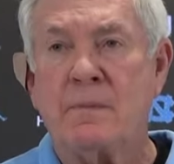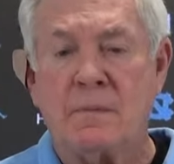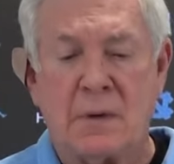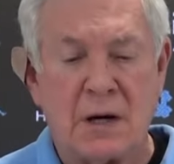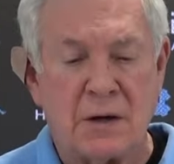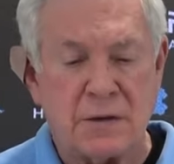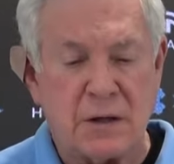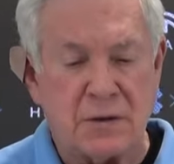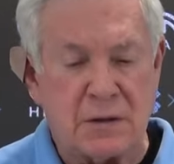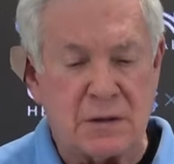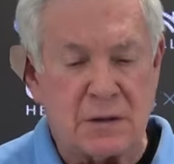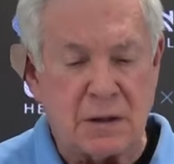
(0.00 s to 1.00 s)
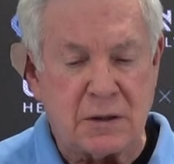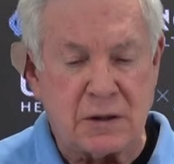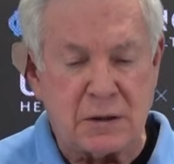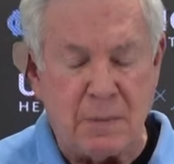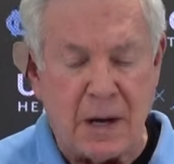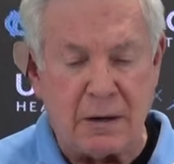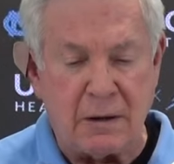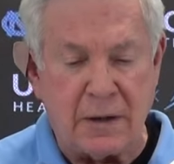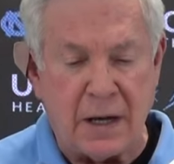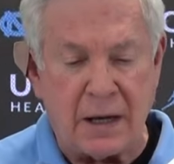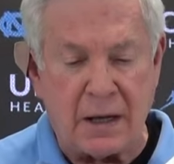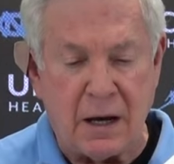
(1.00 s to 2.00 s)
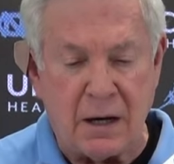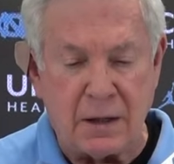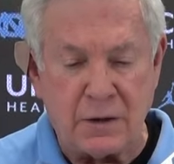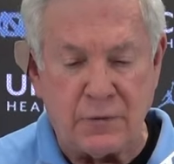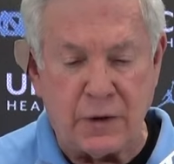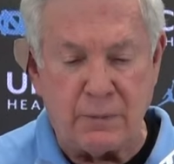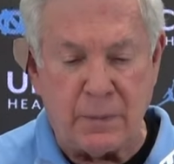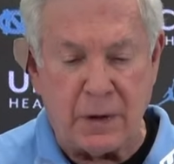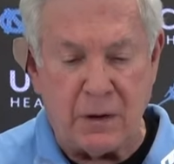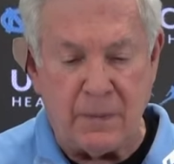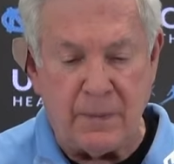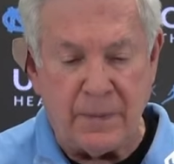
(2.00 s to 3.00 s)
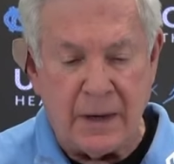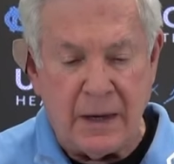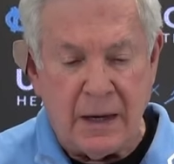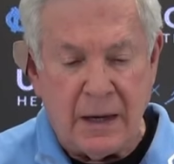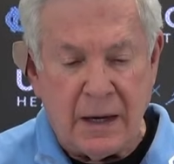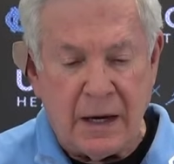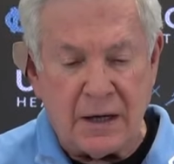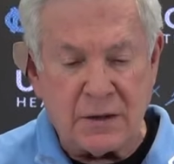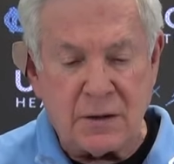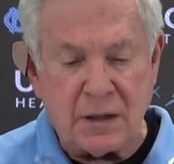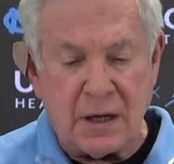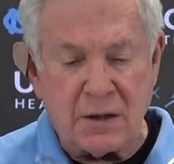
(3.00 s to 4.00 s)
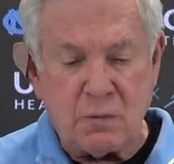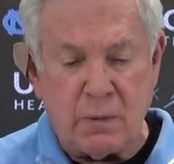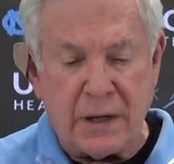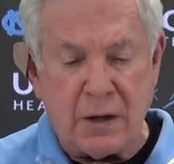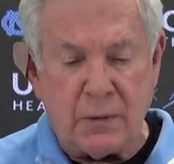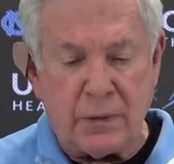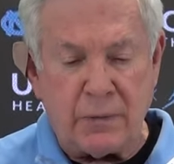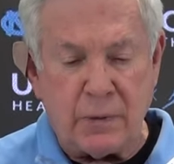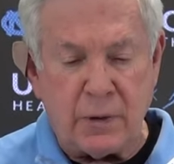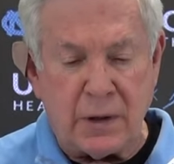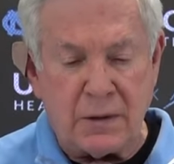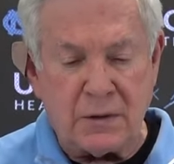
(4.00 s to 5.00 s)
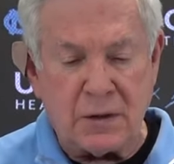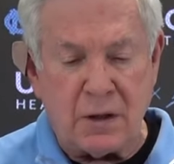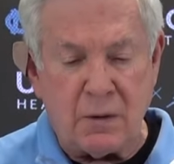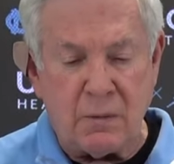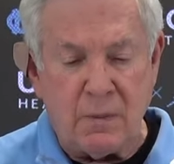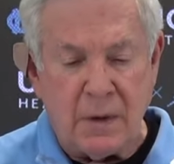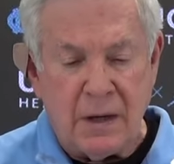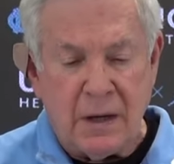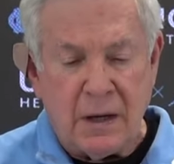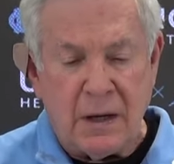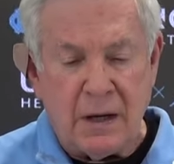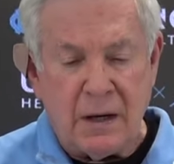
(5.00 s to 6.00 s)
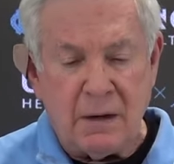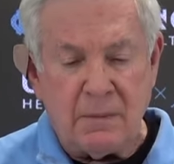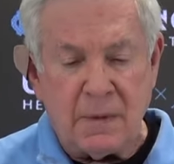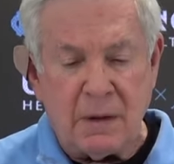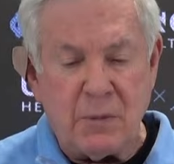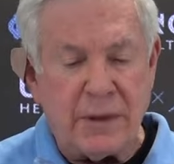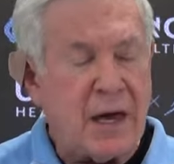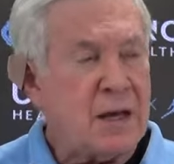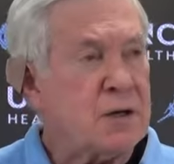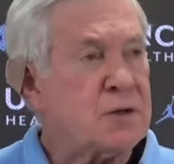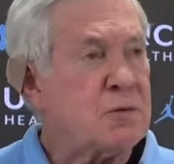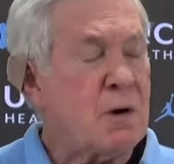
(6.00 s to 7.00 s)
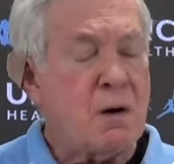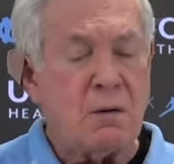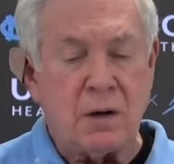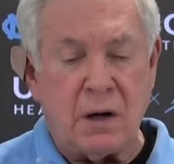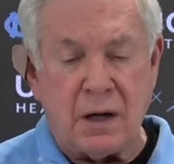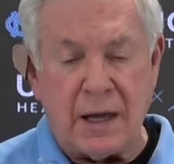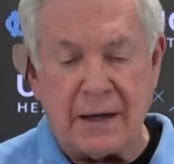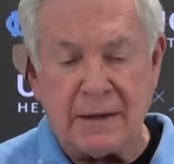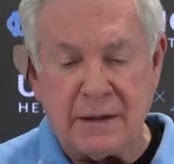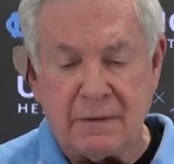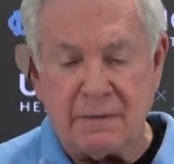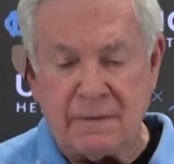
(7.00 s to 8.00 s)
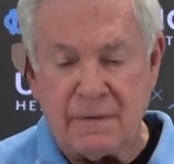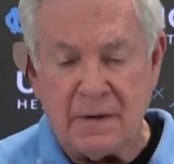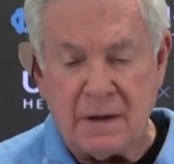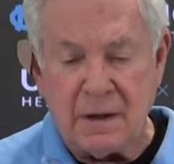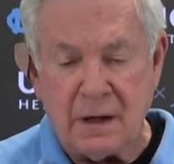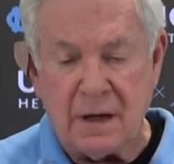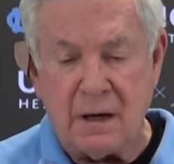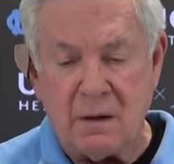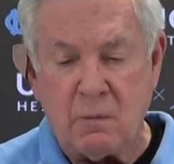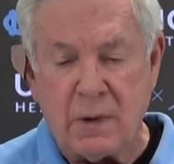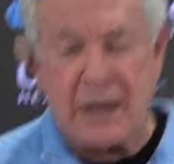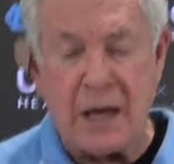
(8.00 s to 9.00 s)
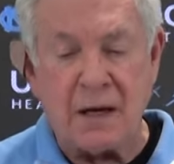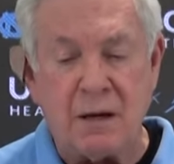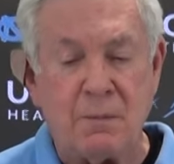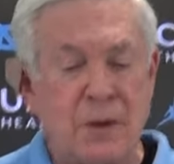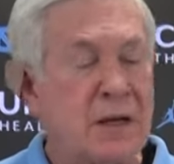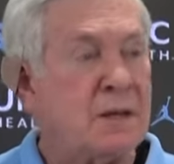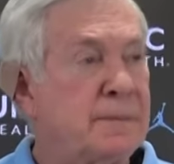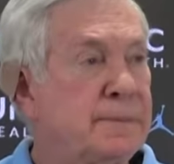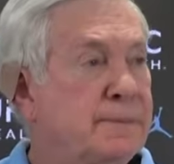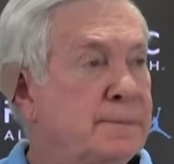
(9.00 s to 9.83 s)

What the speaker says: because this is modern day college football as we go through it. So, and without a strong collective, we can't compete